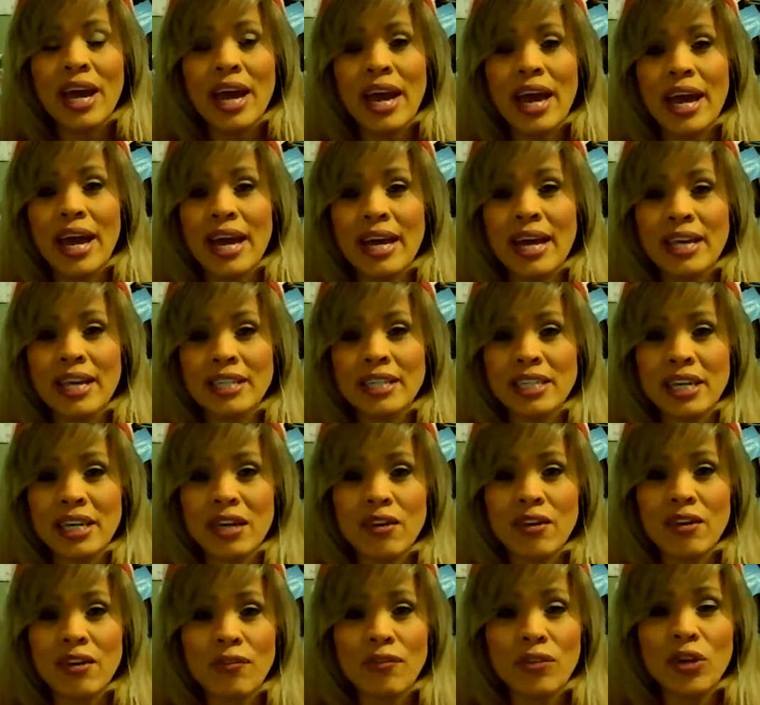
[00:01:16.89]
And
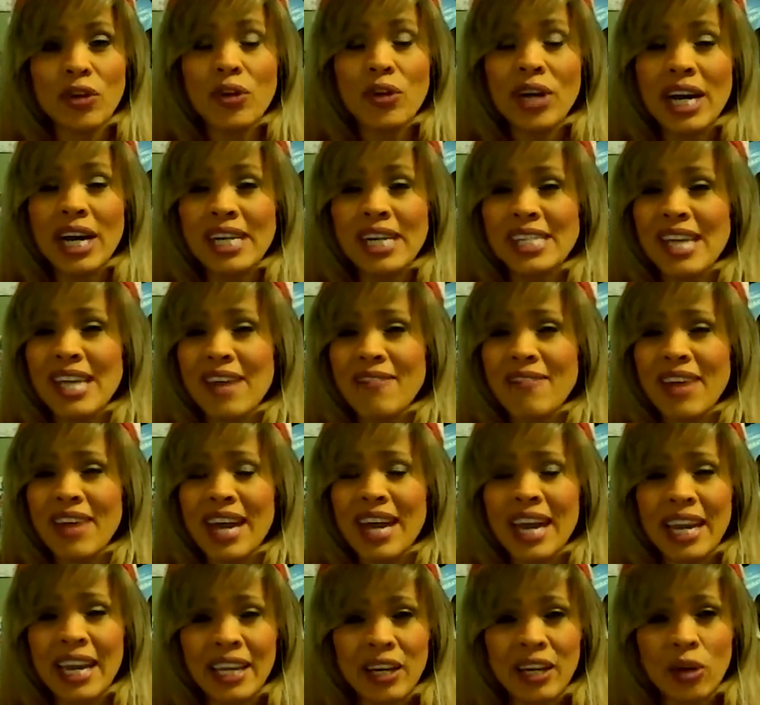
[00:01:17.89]
if you guys have
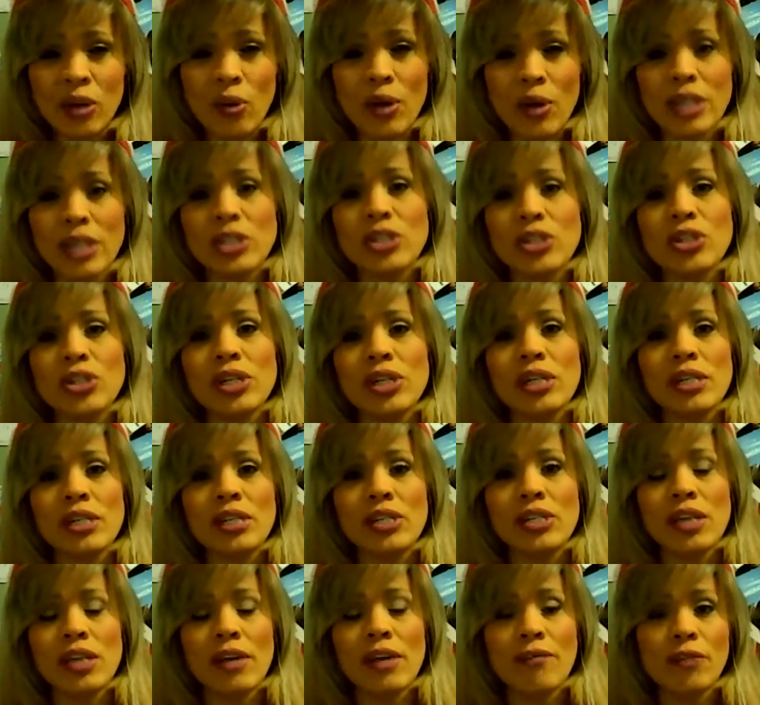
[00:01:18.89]
any
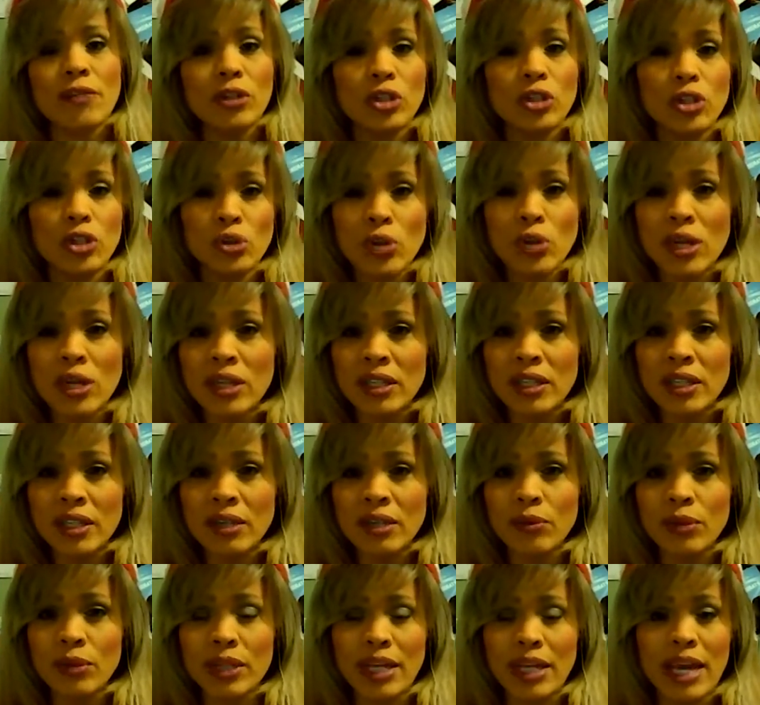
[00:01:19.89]
questions, if you're struggling
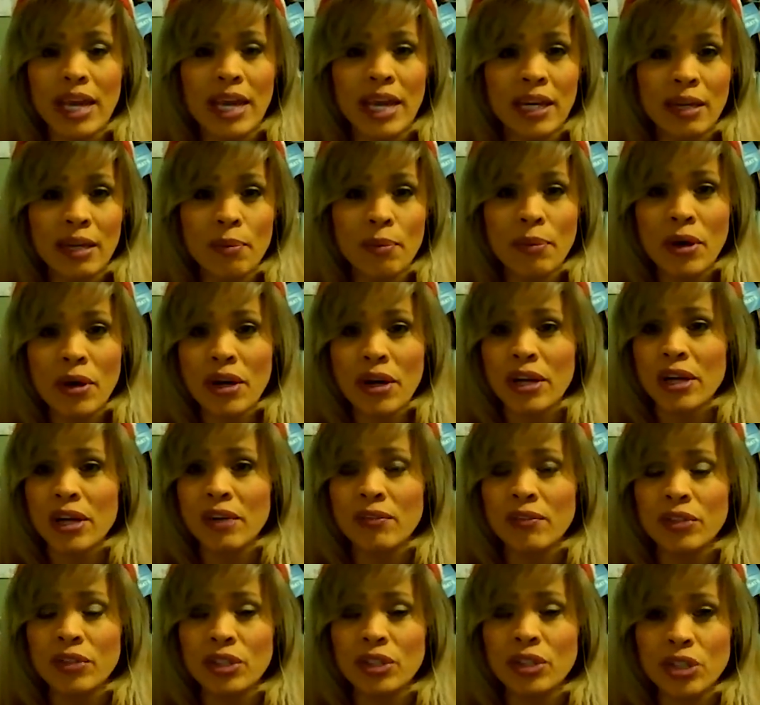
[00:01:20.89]
with any part
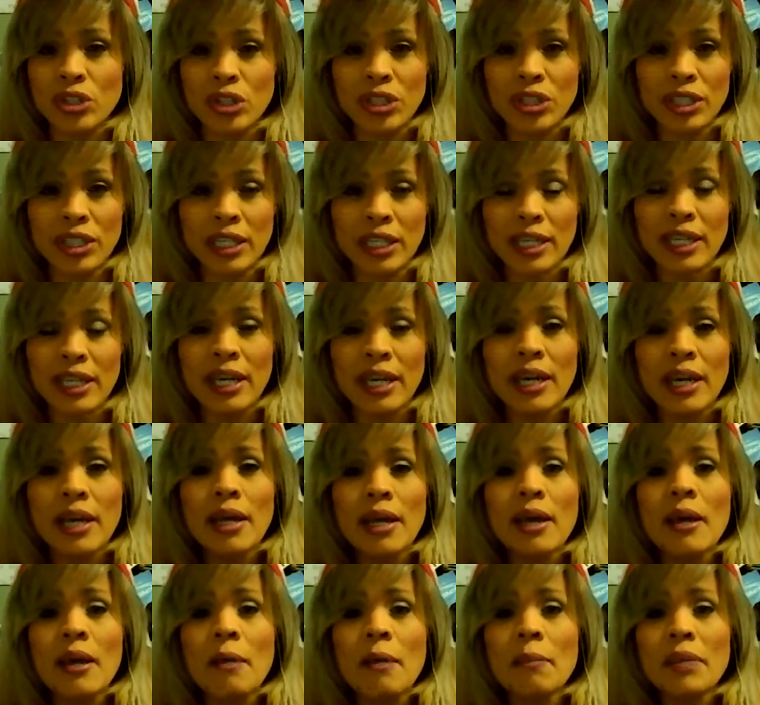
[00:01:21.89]
of your journey,
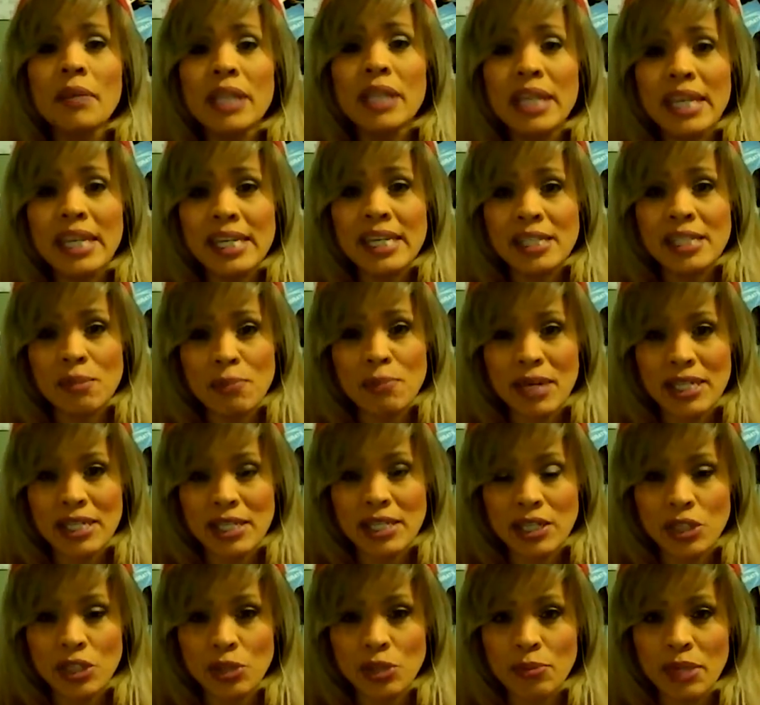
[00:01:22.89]
please
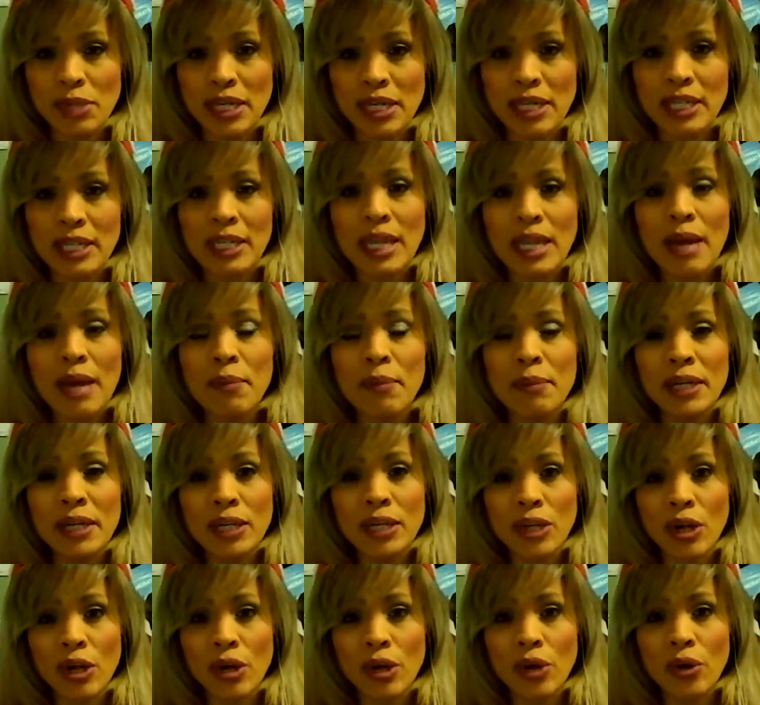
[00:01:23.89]
message me. Let me
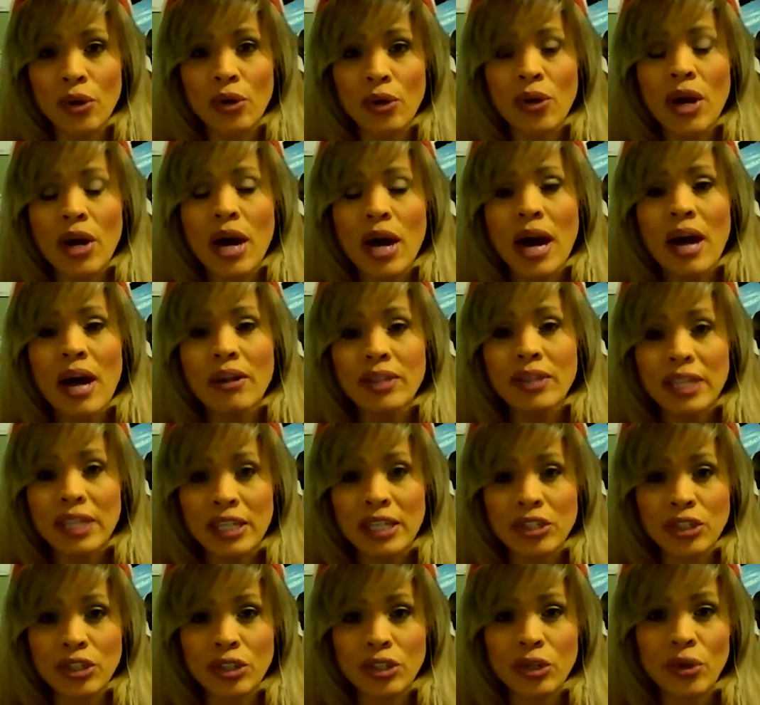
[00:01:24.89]
know how
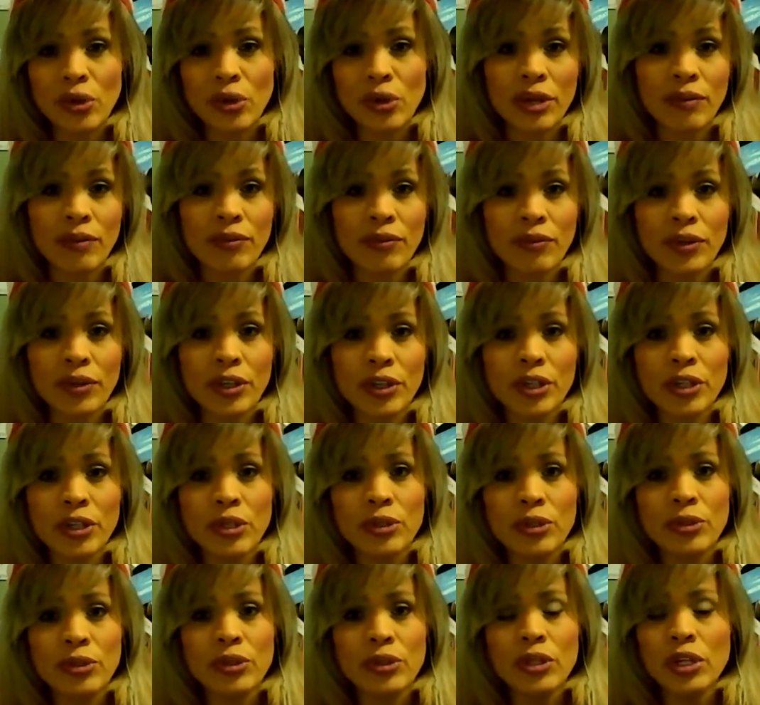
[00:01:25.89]
things are going for you.